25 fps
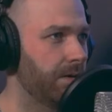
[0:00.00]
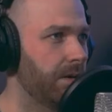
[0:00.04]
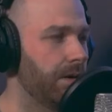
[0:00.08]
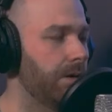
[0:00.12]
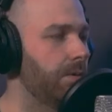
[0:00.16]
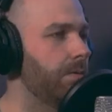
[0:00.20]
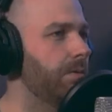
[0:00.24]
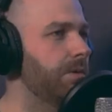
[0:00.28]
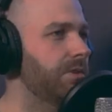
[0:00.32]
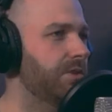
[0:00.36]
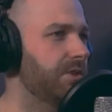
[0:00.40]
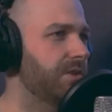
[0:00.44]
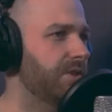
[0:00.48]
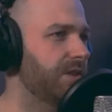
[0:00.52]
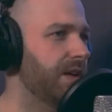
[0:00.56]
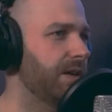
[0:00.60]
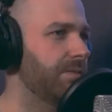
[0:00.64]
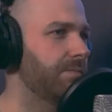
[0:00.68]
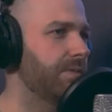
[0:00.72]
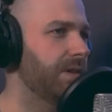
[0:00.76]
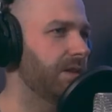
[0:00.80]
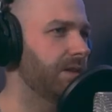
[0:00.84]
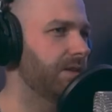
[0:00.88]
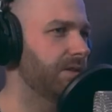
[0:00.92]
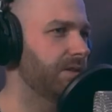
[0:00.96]
Like well, it's the same
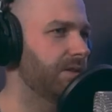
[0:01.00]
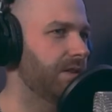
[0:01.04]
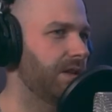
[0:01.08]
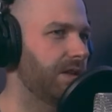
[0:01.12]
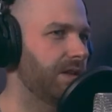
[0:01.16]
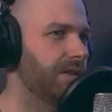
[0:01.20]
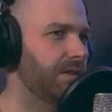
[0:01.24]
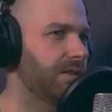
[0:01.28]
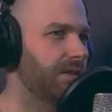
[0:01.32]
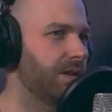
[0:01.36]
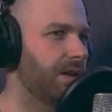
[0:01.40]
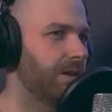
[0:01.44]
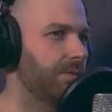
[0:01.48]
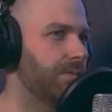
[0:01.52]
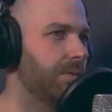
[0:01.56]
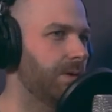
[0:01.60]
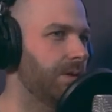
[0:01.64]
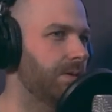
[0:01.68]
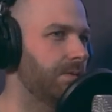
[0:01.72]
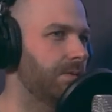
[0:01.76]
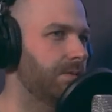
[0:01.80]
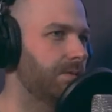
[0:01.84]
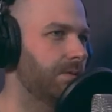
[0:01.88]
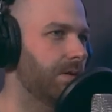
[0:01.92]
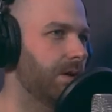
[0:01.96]
thing. It's like it's like
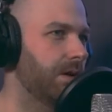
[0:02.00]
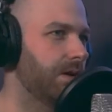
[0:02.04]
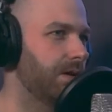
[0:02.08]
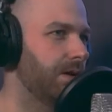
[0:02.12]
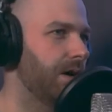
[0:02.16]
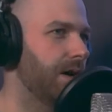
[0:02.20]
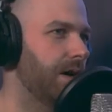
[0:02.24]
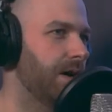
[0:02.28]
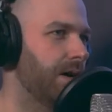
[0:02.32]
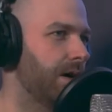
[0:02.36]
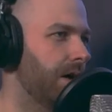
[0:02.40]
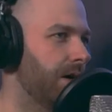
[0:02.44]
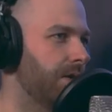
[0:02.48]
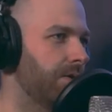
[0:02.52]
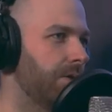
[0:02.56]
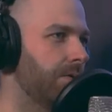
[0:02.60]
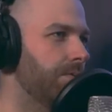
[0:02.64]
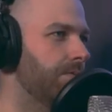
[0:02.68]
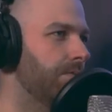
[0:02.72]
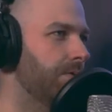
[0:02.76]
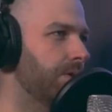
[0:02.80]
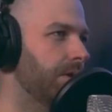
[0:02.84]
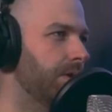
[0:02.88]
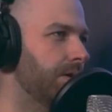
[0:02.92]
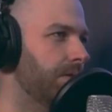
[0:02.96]
well, yeah, I
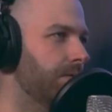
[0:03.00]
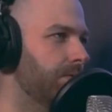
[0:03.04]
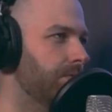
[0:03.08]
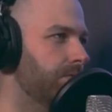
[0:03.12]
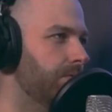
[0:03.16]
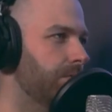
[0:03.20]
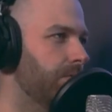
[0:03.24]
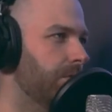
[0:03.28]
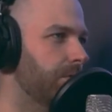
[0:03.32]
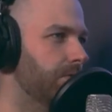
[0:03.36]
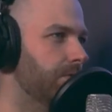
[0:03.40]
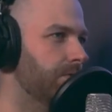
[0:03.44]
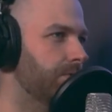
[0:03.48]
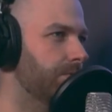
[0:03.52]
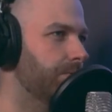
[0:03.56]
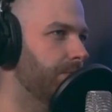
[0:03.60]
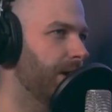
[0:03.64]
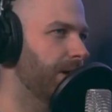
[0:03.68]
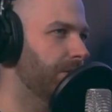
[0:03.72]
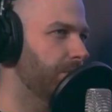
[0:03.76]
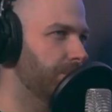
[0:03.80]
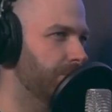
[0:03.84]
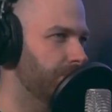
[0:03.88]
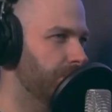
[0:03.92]
don't really watch panel